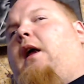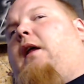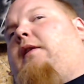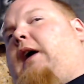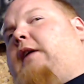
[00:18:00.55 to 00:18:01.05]

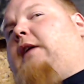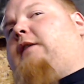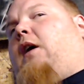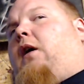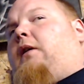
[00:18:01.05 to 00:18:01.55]
That's
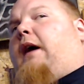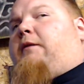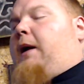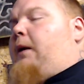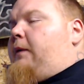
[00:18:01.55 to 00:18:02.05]
all lives
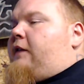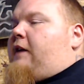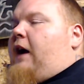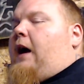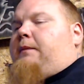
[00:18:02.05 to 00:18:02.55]
matter. When this
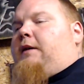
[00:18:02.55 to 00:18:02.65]
cop does